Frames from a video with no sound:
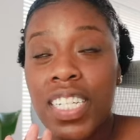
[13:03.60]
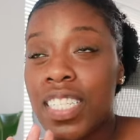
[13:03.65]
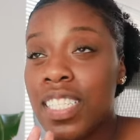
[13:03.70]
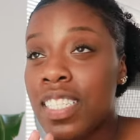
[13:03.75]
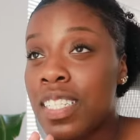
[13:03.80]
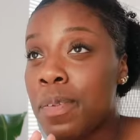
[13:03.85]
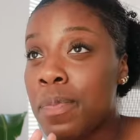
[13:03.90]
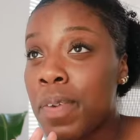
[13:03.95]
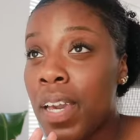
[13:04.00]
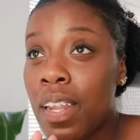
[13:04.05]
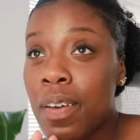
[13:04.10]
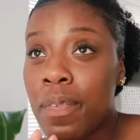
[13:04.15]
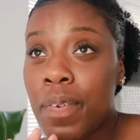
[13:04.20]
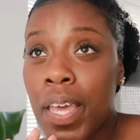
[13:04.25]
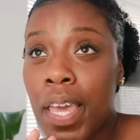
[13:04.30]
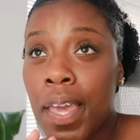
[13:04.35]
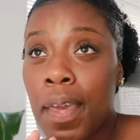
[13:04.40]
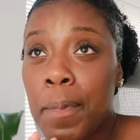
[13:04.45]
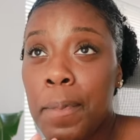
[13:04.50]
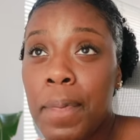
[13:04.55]
in some kind of
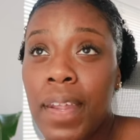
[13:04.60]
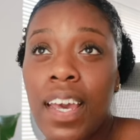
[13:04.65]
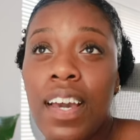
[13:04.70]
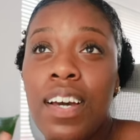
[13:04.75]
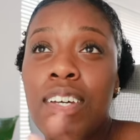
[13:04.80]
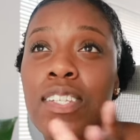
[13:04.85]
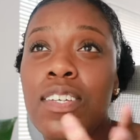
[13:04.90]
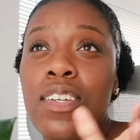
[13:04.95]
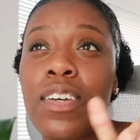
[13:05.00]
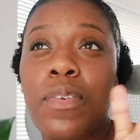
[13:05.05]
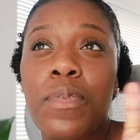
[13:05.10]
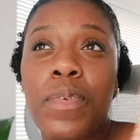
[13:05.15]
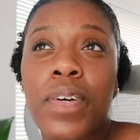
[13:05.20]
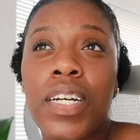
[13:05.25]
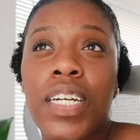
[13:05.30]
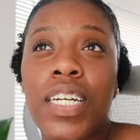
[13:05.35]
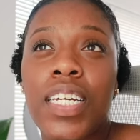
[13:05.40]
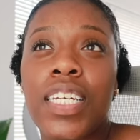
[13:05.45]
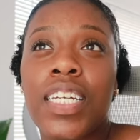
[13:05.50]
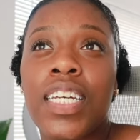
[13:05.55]
way. But I also don't
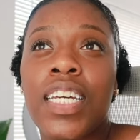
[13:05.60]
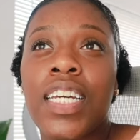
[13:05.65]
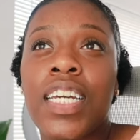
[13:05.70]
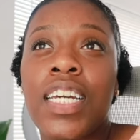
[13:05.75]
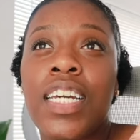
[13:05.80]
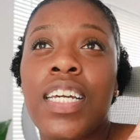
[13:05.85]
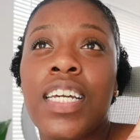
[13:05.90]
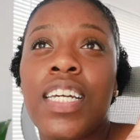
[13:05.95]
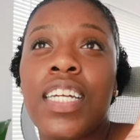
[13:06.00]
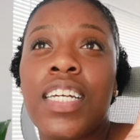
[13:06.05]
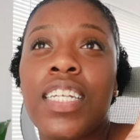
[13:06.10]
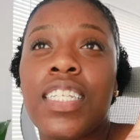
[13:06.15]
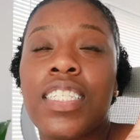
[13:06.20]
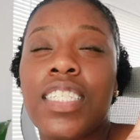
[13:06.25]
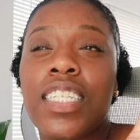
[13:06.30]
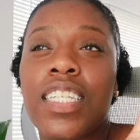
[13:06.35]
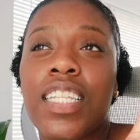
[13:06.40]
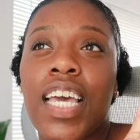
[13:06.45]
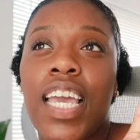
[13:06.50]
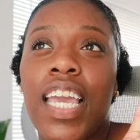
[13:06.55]
want
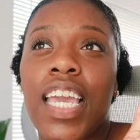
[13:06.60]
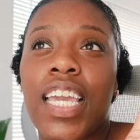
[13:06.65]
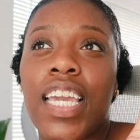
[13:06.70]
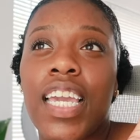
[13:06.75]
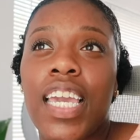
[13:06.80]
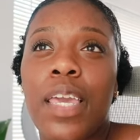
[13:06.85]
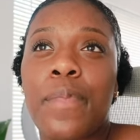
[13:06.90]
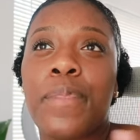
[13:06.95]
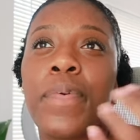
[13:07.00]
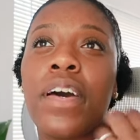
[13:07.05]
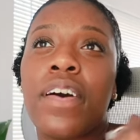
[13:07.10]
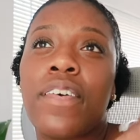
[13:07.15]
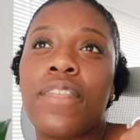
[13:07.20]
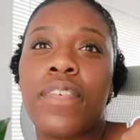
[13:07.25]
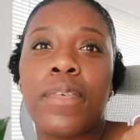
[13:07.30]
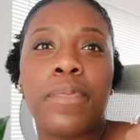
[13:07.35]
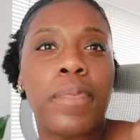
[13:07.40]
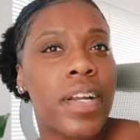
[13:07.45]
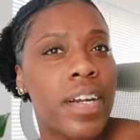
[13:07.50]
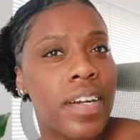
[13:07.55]
to, like, keep y'all
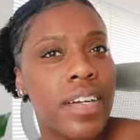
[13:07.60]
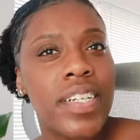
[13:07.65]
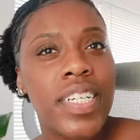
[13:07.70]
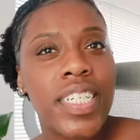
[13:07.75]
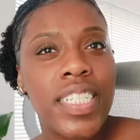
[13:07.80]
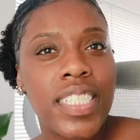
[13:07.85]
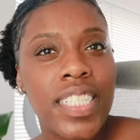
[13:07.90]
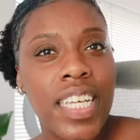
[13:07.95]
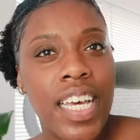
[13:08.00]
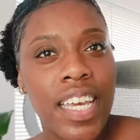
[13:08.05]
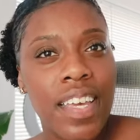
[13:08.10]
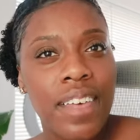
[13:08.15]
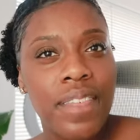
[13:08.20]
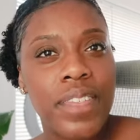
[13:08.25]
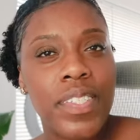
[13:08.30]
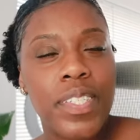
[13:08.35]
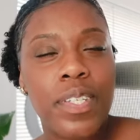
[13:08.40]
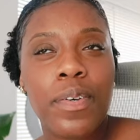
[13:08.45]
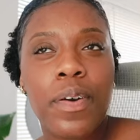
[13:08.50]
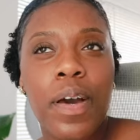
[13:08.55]
from current life.
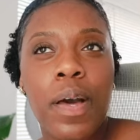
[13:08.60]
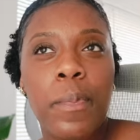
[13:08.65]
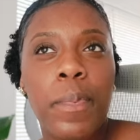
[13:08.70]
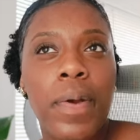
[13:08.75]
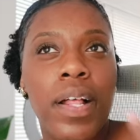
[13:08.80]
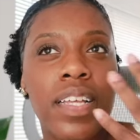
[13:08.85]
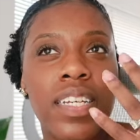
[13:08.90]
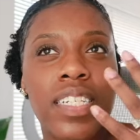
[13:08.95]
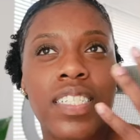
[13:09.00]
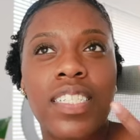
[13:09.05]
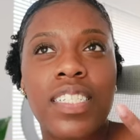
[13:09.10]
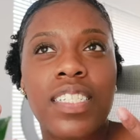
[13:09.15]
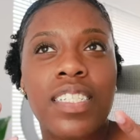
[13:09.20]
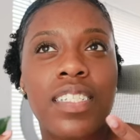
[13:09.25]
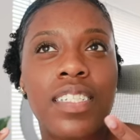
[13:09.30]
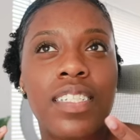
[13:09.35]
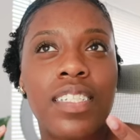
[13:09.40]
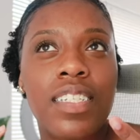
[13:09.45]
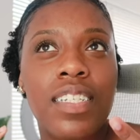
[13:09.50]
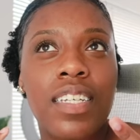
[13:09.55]
So I'll probably just
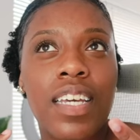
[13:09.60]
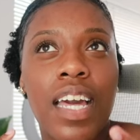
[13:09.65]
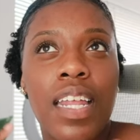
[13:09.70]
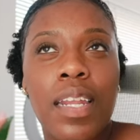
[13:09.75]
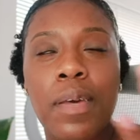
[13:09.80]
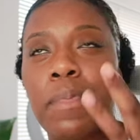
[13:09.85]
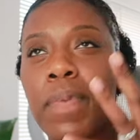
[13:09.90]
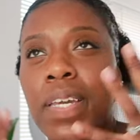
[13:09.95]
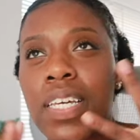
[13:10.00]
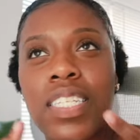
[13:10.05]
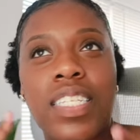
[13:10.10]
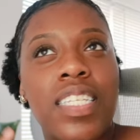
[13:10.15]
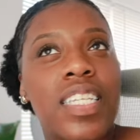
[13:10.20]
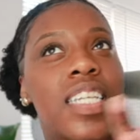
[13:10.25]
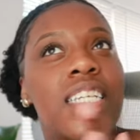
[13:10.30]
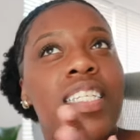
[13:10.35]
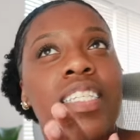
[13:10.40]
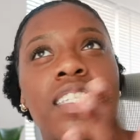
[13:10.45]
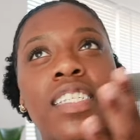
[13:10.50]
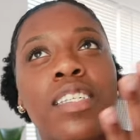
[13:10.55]
kind of mix it
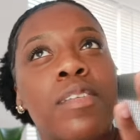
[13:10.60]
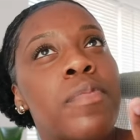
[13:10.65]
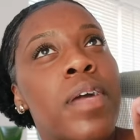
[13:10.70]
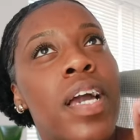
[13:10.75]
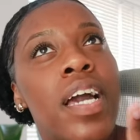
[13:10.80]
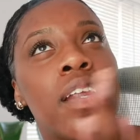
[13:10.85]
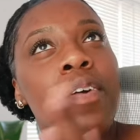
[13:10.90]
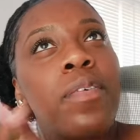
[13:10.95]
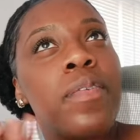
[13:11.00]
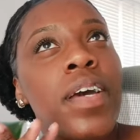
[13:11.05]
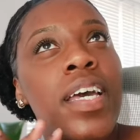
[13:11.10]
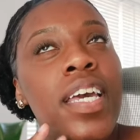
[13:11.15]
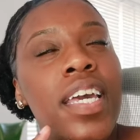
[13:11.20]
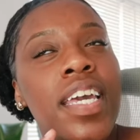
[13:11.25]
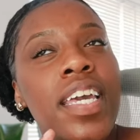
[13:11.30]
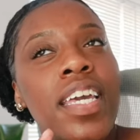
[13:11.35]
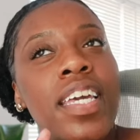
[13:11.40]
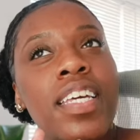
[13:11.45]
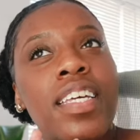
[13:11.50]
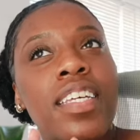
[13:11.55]
in some kind of
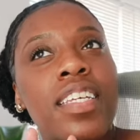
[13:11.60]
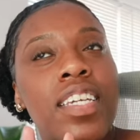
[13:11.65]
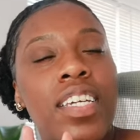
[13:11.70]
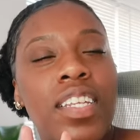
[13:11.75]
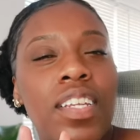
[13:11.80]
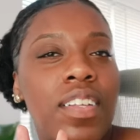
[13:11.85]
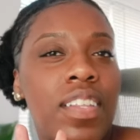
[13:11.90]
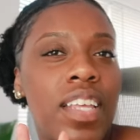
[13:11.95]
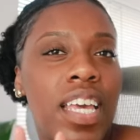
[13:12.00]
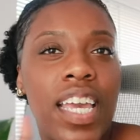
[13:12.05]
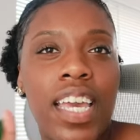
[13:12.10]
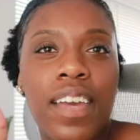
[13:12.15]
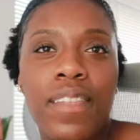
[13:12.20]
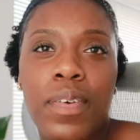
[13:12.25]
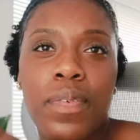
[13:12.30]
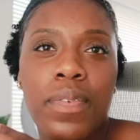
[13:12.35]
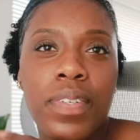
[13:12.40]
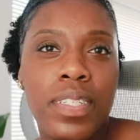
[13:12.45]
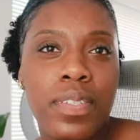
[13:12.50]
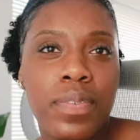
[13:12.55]
way you know, like
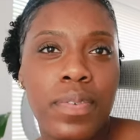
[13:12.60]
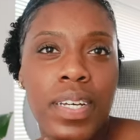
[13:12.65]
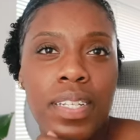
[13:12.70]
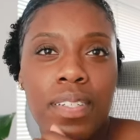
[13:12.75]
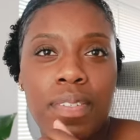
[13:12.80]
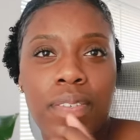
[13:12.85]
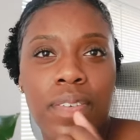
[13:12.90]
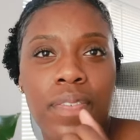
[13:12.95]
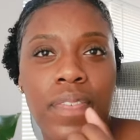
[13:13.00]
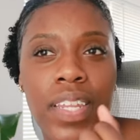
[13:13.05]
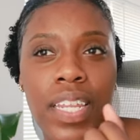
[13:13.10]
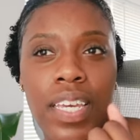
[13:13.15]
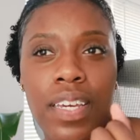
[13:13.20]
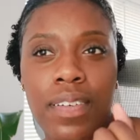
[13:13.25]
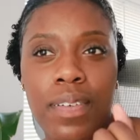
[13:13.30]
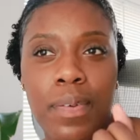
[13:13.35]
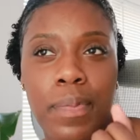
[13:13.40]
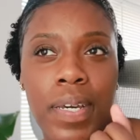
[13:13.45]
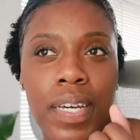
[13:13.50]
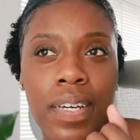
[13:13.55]
every once in a while do a
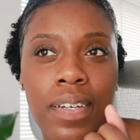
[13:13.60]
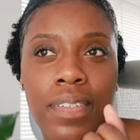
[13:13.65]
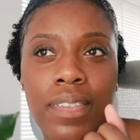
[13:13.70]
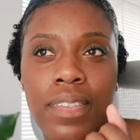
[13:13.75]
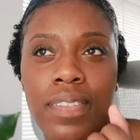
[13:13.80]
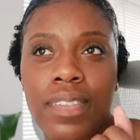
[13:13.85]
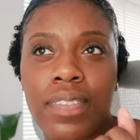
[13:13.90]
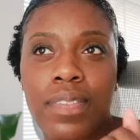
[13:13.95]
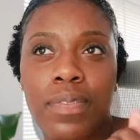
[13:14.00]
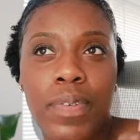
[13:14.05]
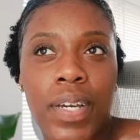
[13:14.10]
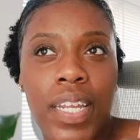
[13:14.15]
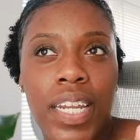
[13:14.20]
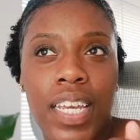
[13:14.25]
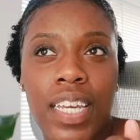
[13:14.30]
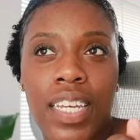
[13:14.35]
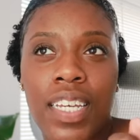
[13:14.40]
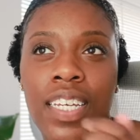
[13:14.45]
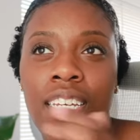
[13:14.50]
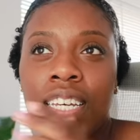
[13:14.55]
video about
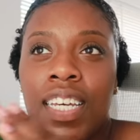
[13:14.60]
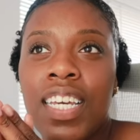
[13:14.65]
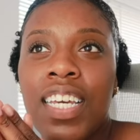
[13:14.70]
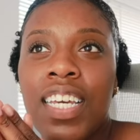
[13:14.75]
wedding